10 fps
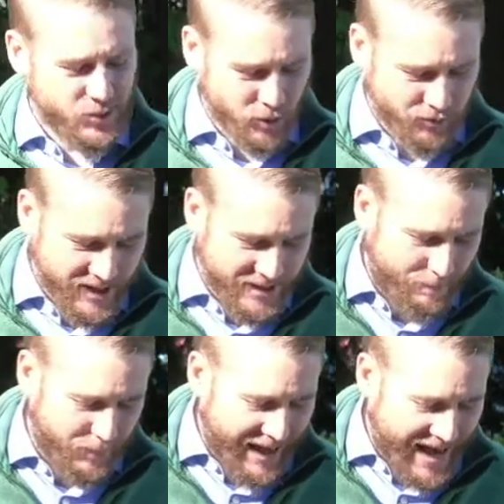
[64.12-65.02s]
were written
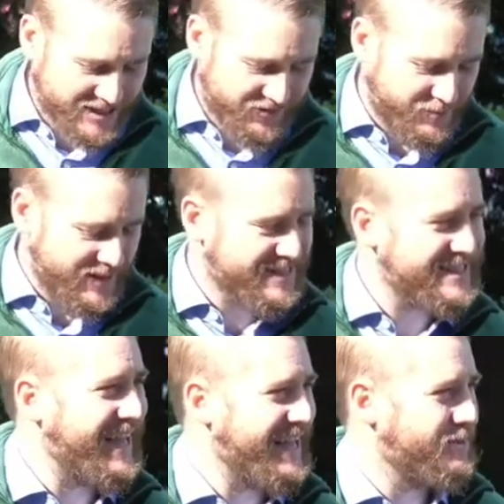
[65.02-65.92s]
blasphemous
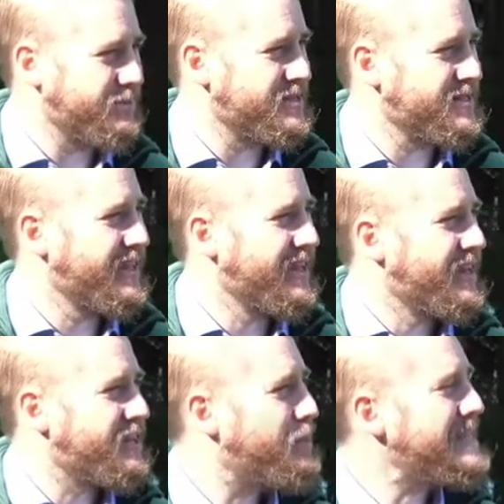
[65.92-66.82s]
names.
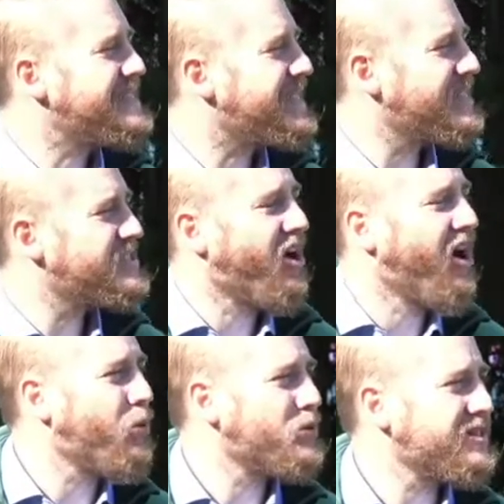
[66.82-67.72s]
The beast I
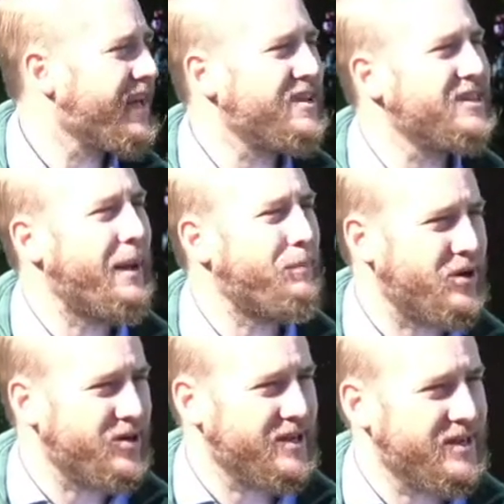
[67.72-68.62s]
saw was like a
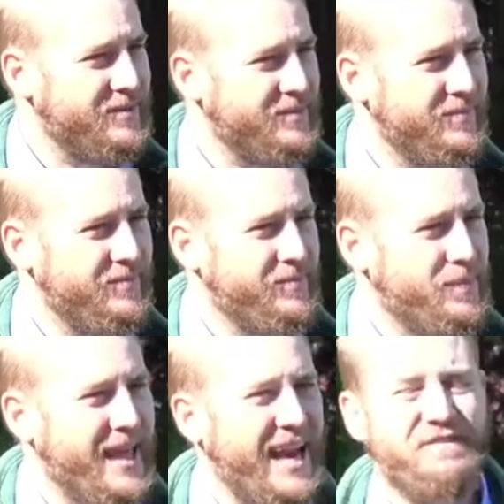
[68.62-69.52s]
leopard.
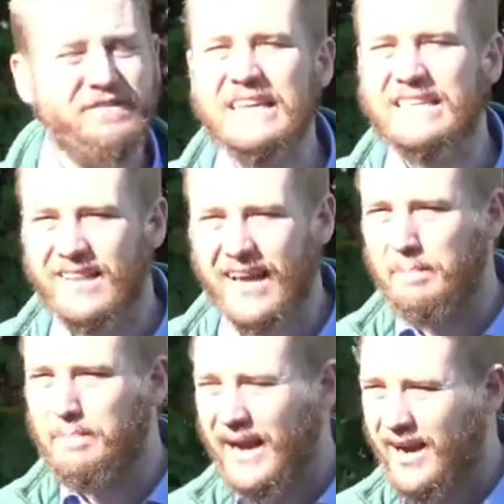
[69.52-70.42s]
It had feet like a
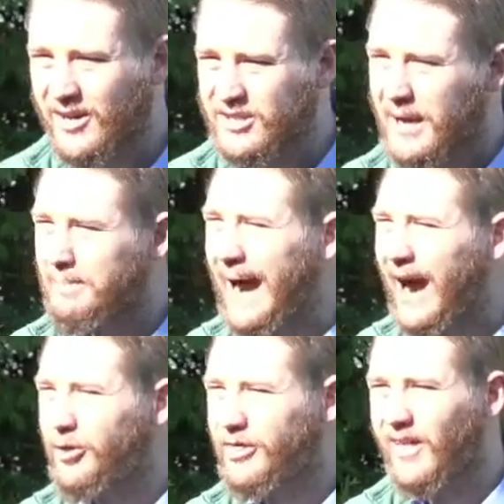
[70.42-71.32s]
bear's and a
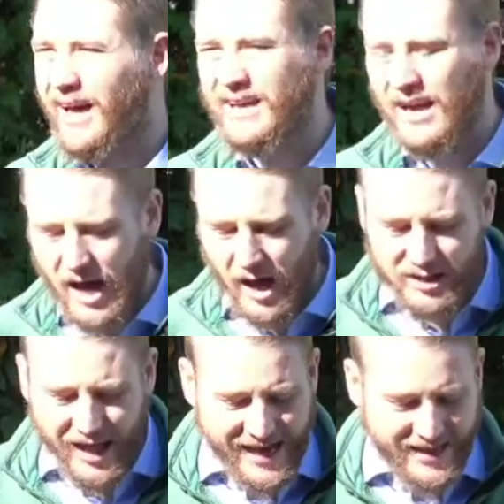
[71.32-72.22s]
mouth like a
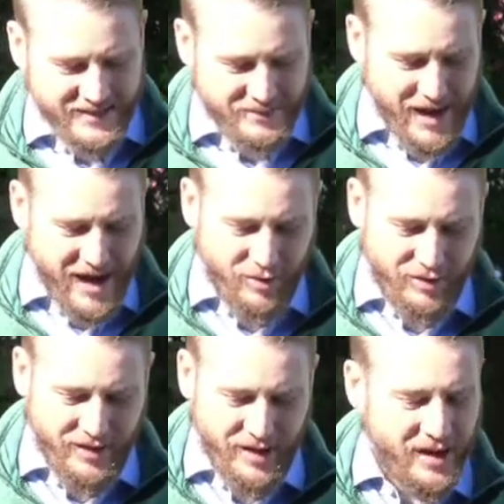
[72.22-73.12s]
lion's
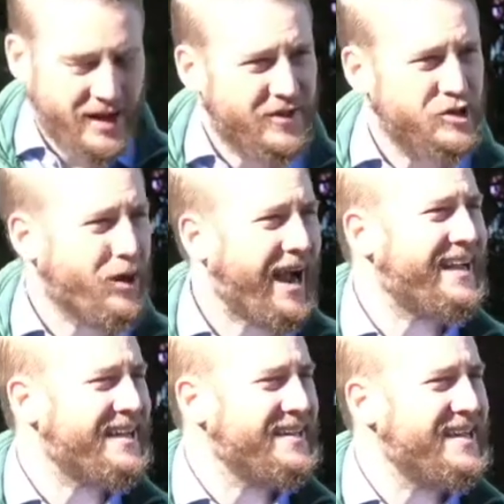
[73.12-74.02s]
mouth. The
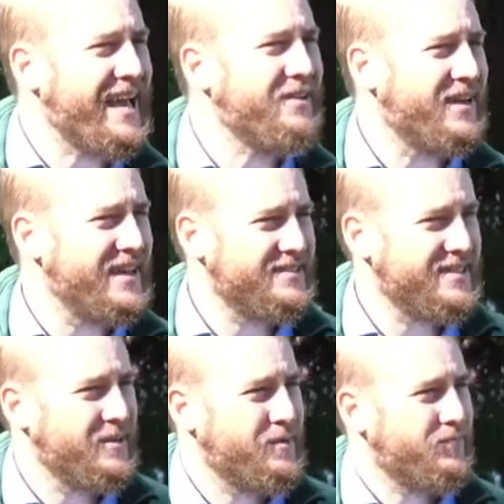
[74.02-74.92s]
dragon gave it
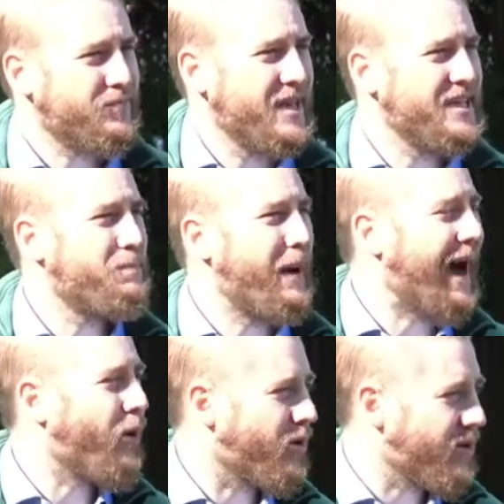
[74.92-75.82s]
his
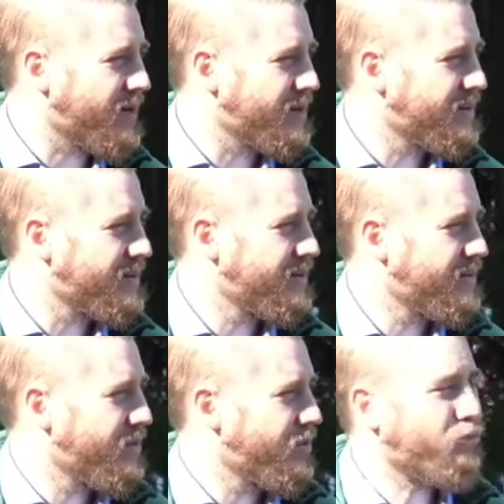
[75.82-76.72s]
power,
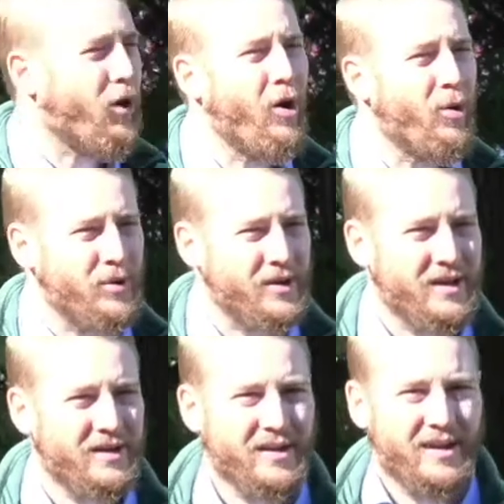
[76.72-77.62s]
throne,
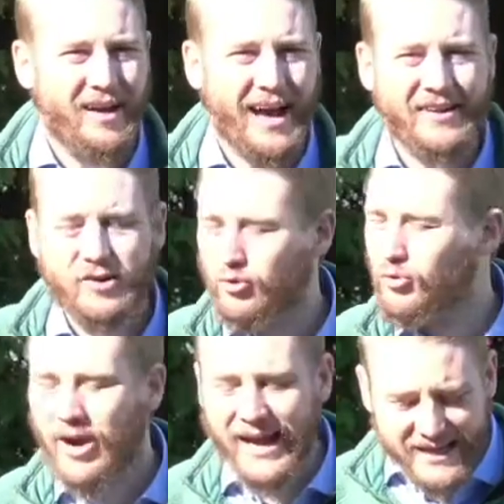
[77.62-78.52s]
and
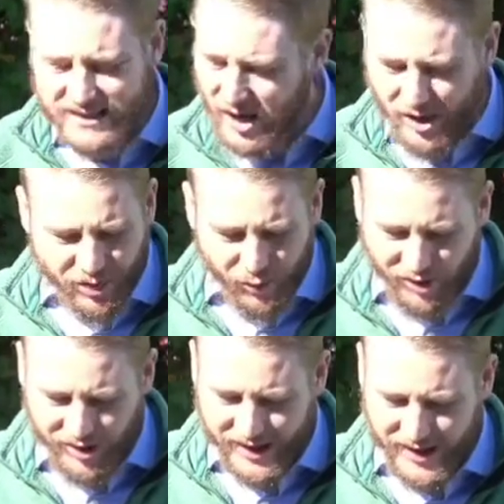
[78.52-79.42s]
great
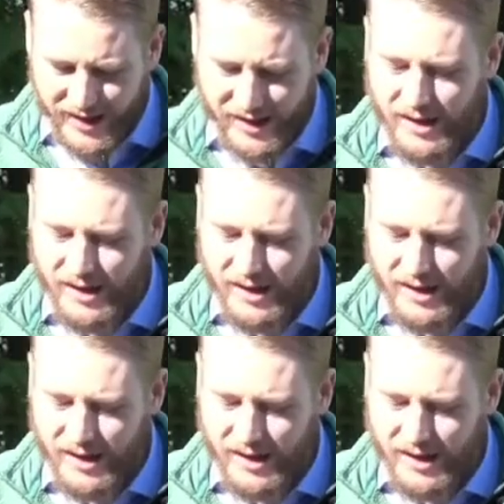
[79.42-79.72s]
authority.